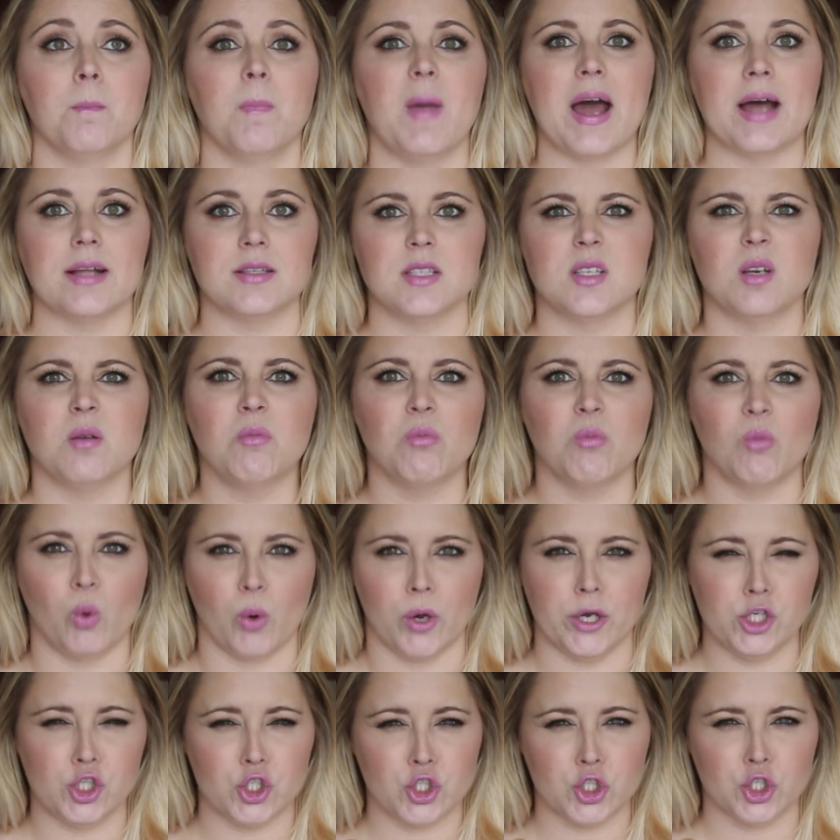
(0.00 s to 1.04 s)
adds some
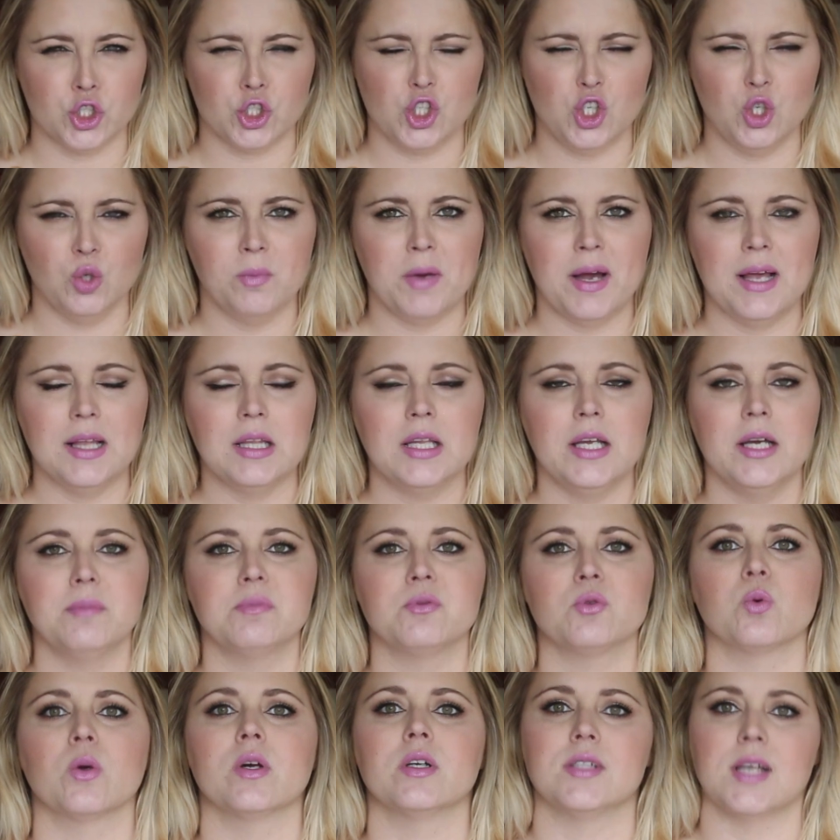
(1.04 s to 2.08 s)
moisture to my lips where